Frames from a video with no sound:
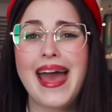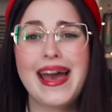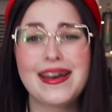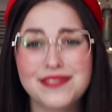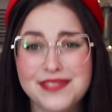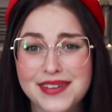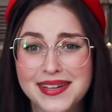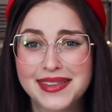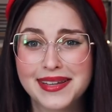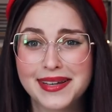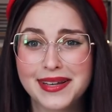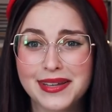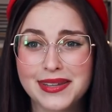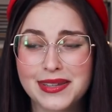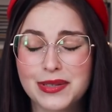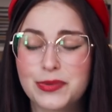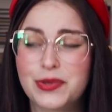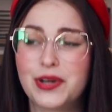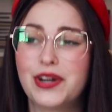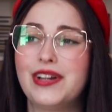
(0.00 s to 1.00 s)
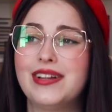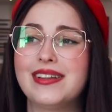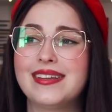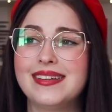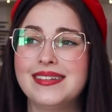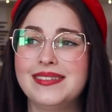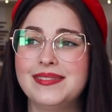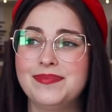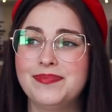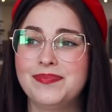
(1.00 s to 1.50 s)
everything in the
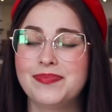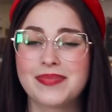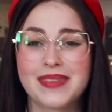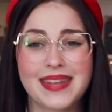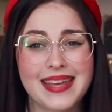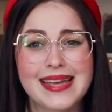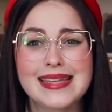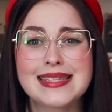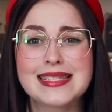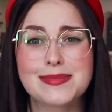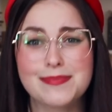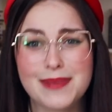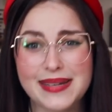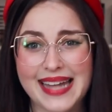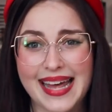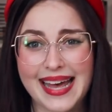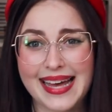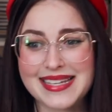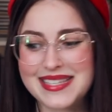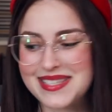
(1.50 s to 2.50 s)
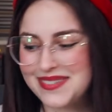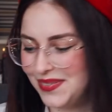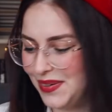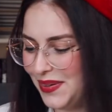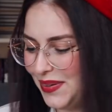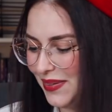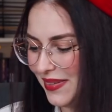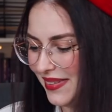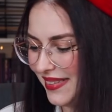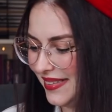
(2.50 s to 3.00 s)
world, it's my dad's
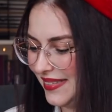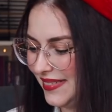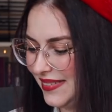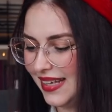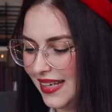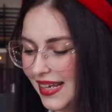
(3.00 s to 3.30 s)
fault.